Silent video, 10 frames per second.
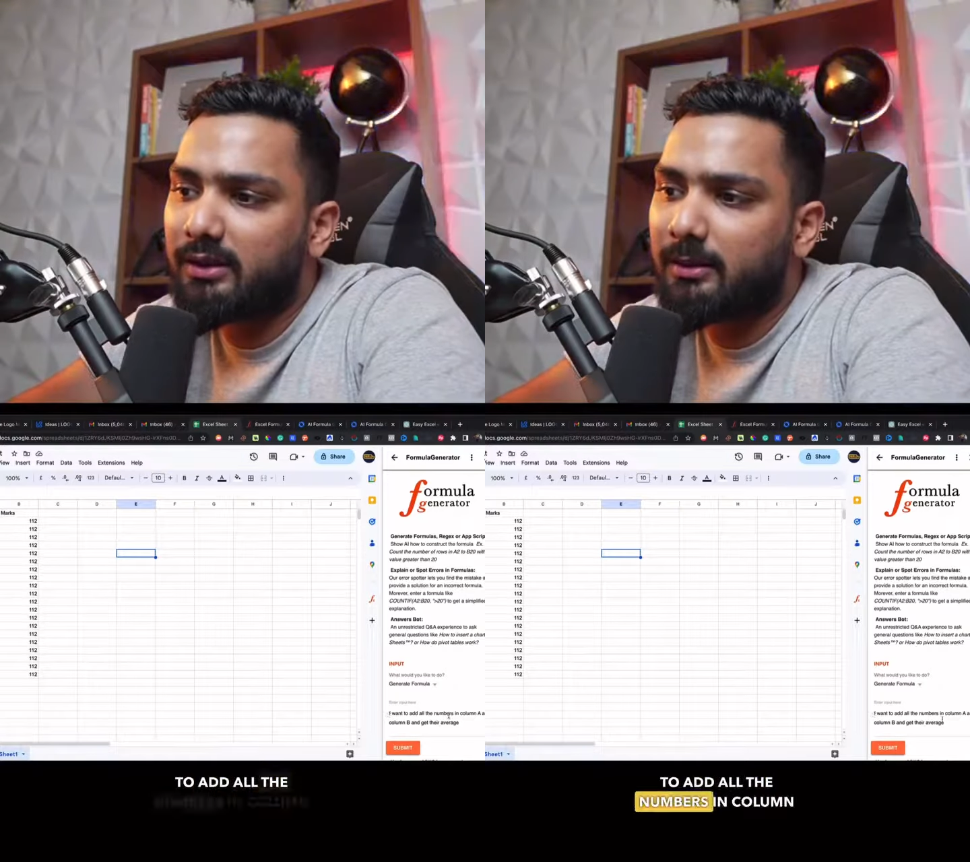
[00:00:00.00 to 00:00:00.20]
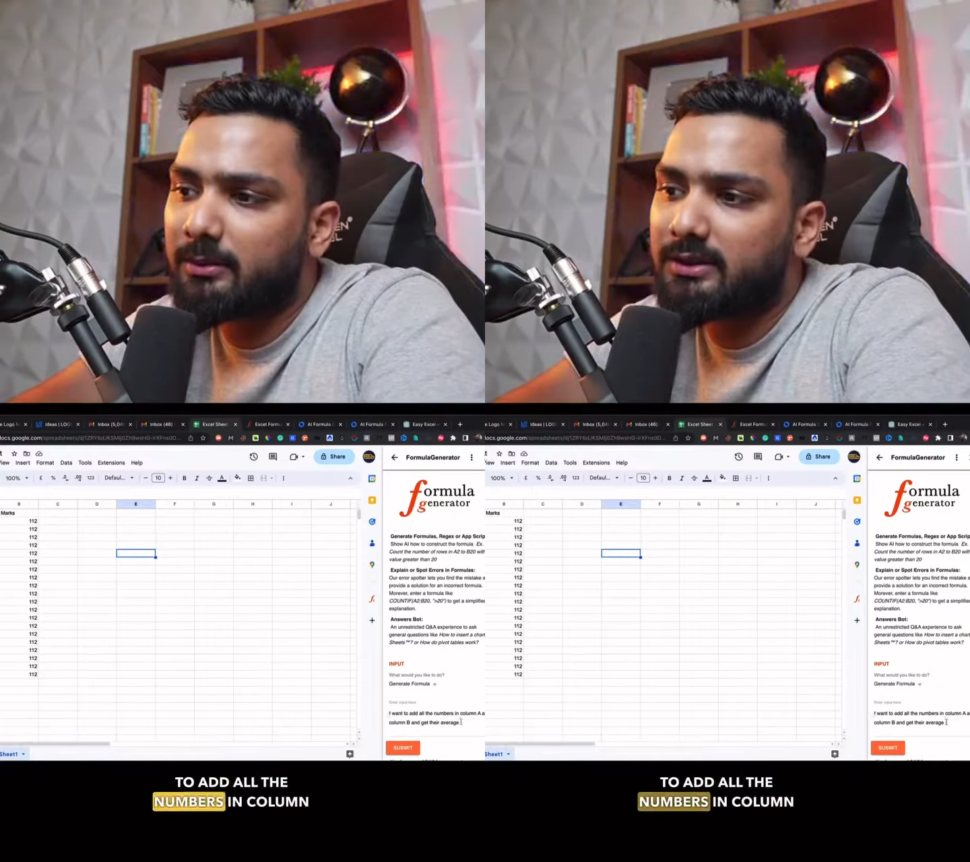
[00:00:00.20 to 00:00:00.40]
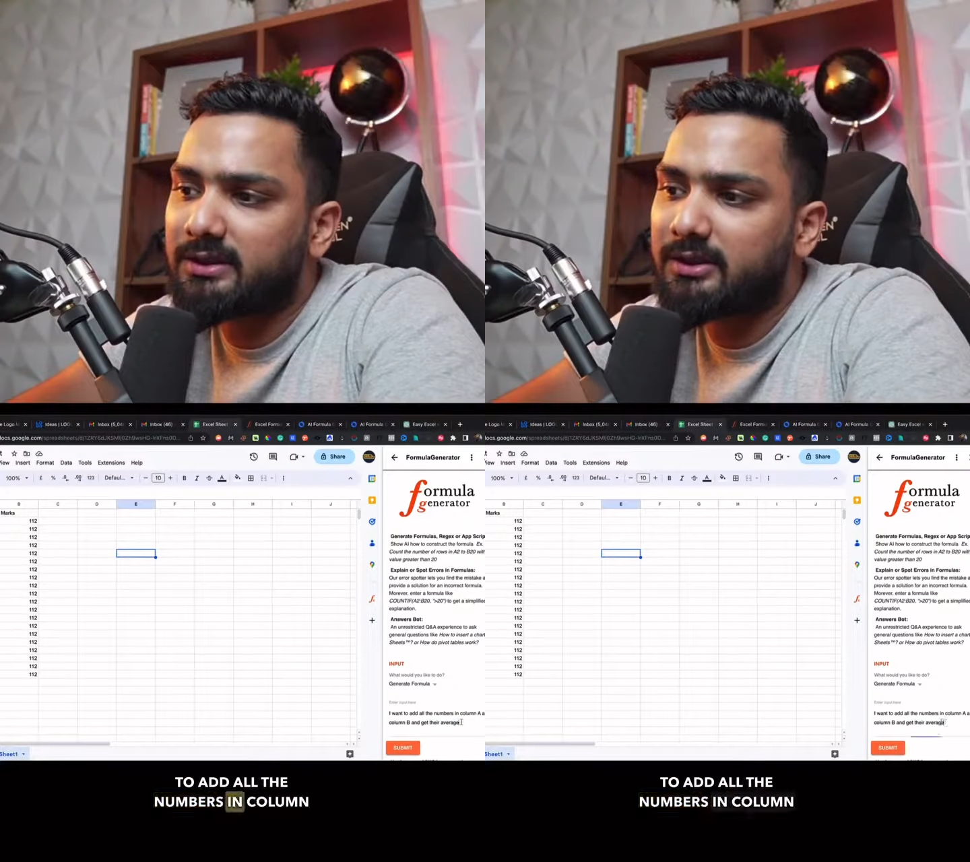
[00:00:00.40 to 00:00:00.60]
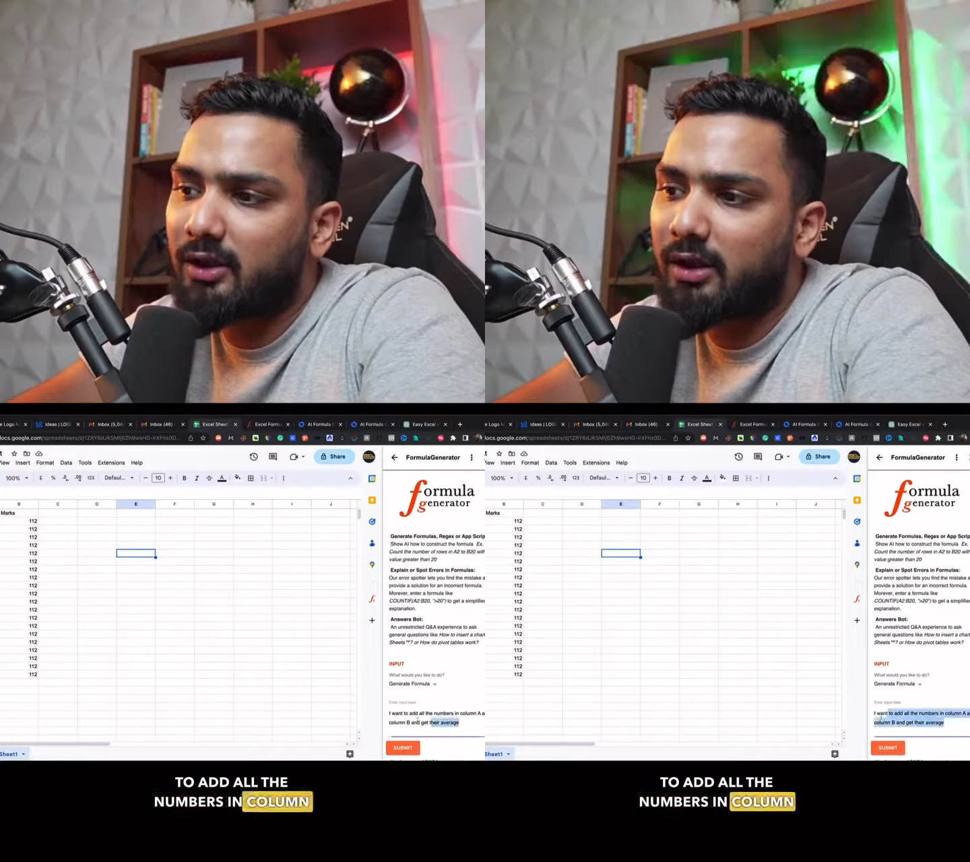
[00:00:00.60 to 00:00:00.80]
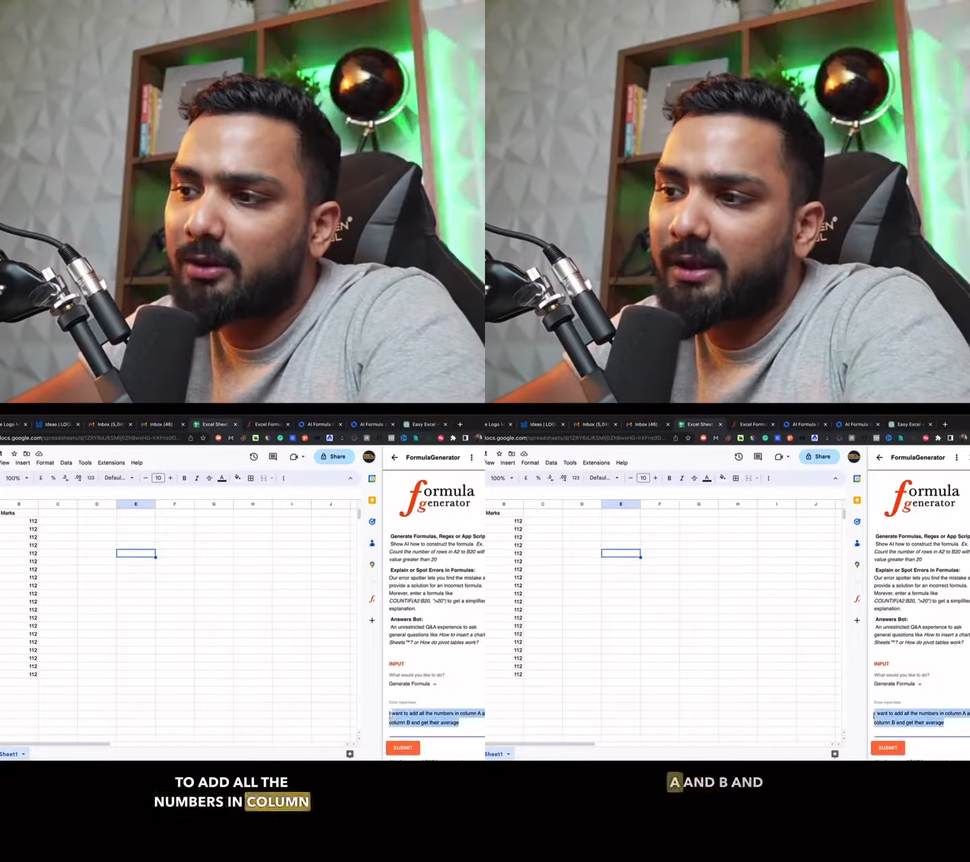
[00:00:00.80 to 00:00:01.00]
numbers in
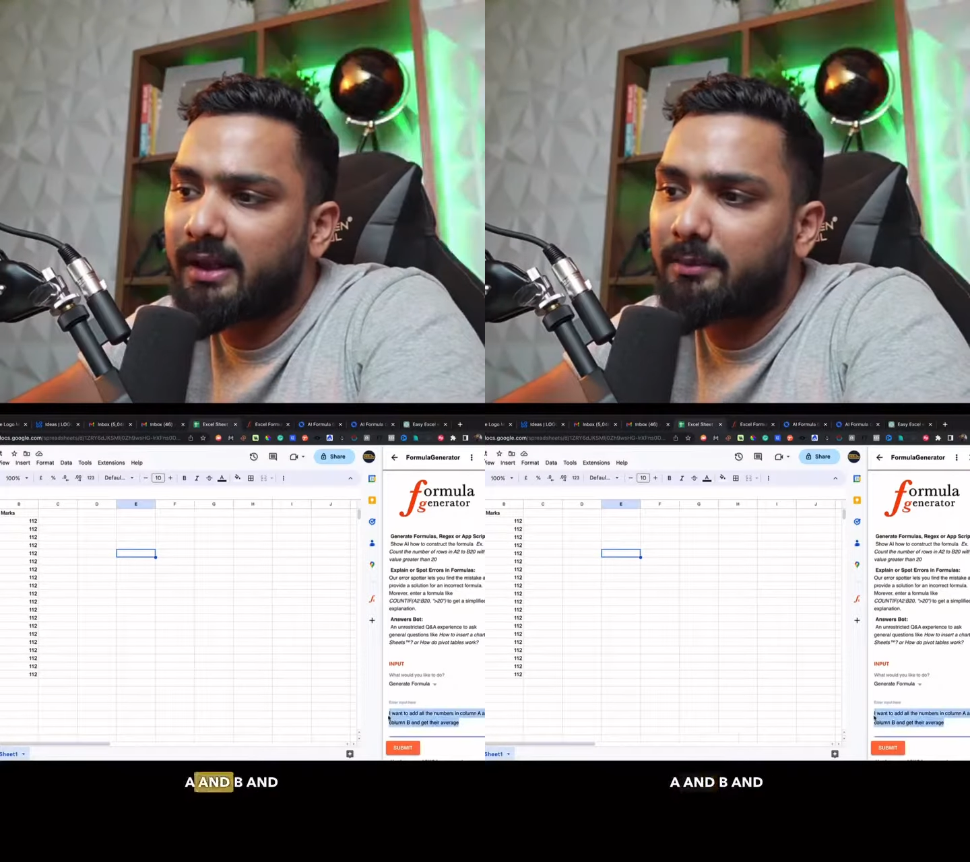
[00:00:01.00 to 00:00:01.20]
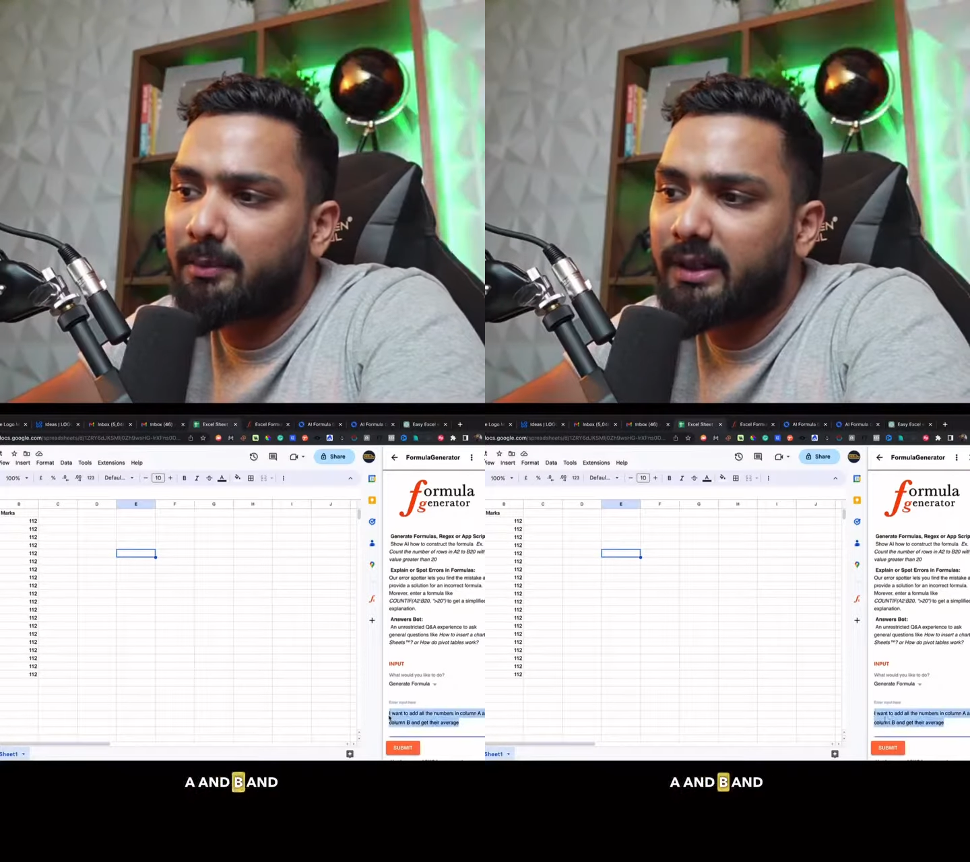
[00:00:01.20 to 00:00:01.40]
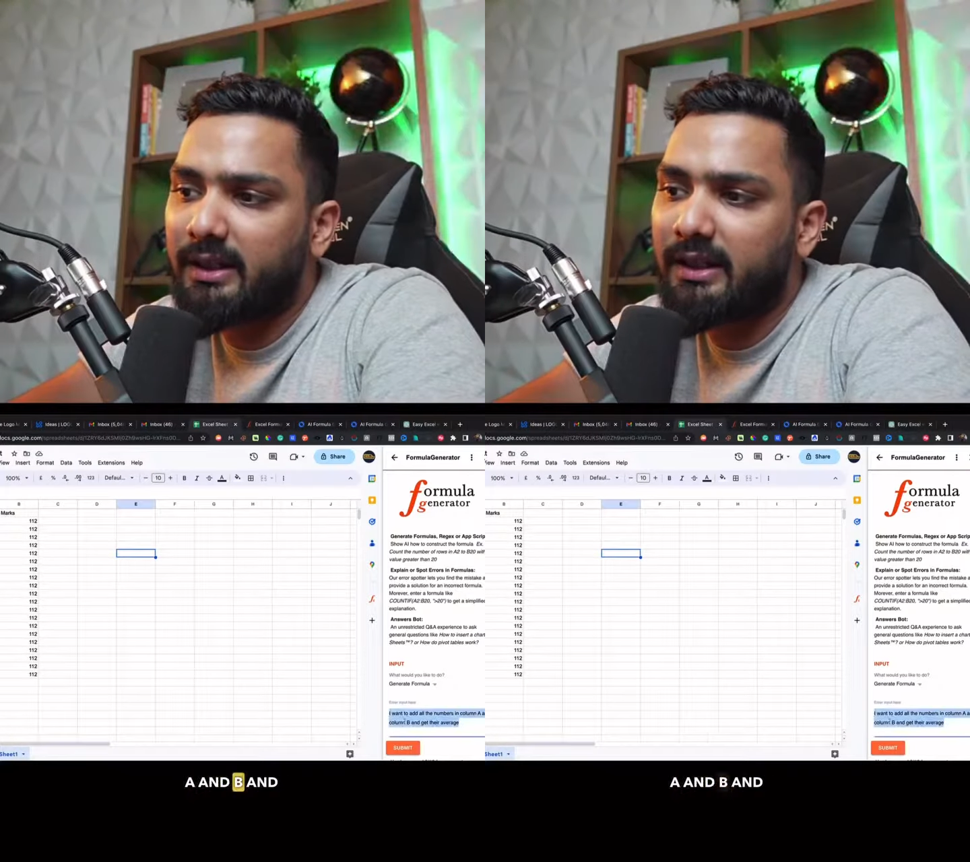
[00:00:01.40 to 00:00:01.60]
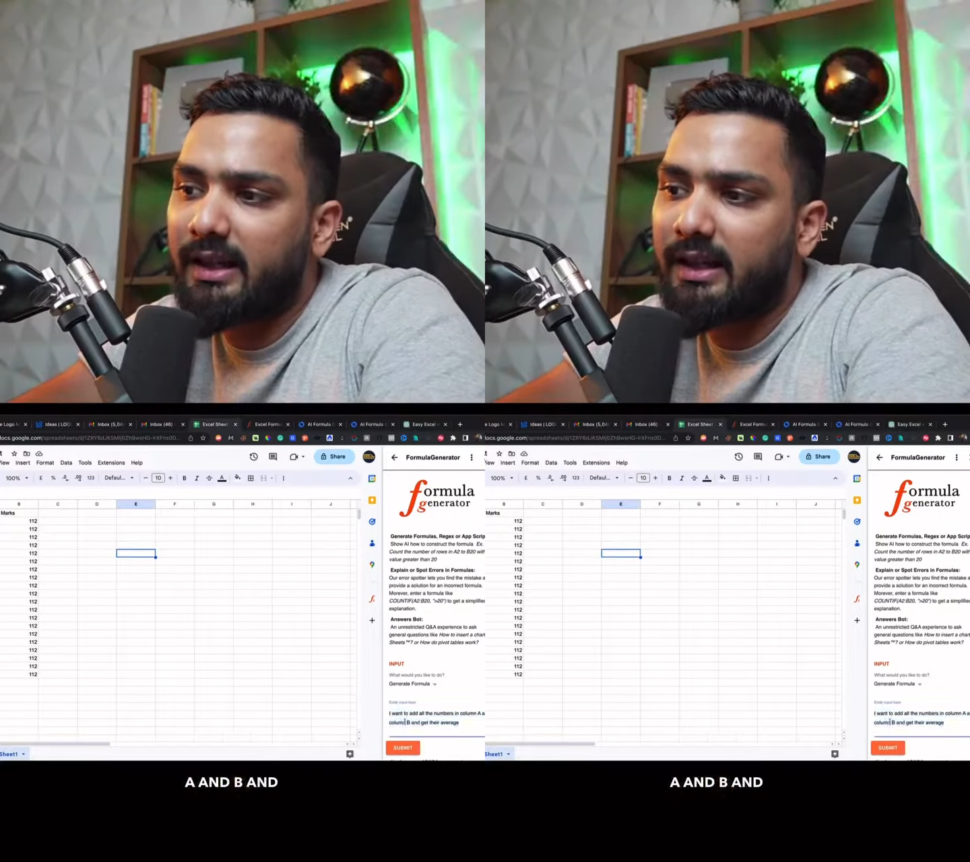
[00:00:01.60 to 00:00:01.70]
column A and B